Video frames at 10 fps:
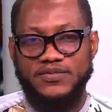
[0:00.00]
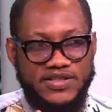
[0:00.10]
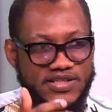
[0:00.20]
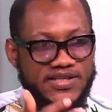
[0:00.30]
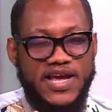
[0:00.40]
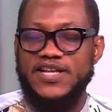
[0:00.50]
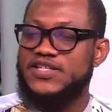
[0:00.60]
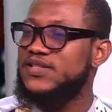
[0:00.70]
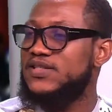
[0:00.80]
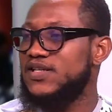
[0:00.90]
These
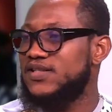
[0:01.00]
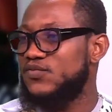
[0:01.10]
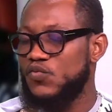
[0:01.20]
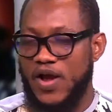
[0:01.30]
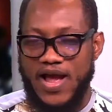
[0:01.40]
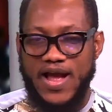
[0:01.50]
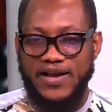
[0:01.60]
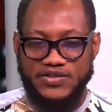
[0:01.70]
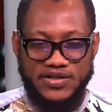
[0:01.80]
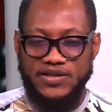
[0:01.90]
agencies who are
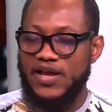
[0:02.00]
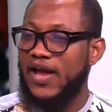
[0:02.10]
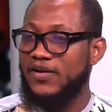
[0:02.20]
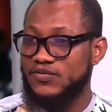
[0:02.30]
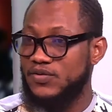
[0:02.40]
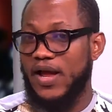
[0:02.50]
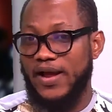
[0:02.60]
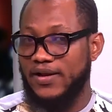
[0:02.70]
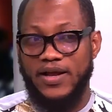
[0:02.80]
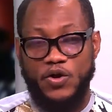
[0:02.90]
actually, I
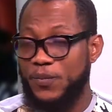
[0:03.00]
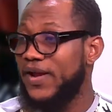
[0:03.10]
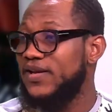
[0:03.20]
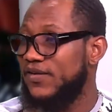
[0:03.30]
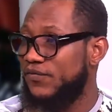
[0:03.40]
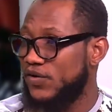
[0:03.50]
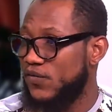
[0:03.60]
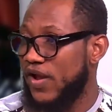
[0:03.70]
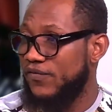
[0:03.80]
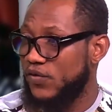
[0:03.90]
commend them for
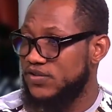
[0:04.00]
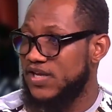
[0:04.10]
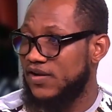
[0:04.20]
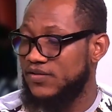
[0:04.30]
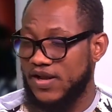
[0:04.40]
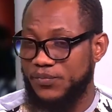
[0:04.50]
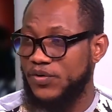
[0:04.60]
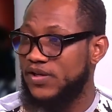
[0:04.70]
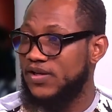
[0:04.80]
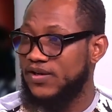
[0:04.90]
the efforts that they are
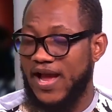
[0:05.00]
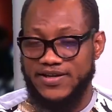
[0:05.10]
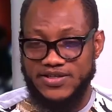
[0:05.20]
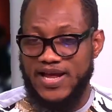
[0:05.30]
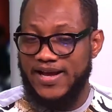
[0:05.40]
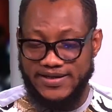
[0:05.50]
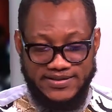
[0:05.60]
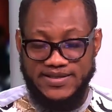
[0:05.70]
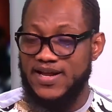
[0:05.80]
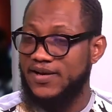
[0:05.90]
putting in. Actually, I can
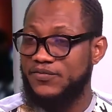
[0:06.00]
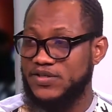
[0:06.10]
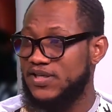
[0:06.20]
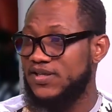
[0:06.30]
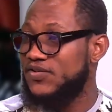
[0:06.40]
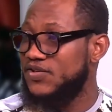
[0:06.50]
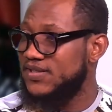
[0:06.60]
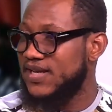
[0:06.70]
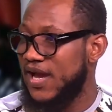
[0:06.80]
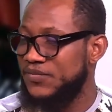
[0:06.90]
see that in
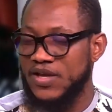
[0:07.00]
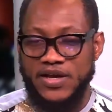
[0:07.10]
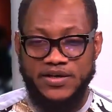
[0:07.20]
recent times,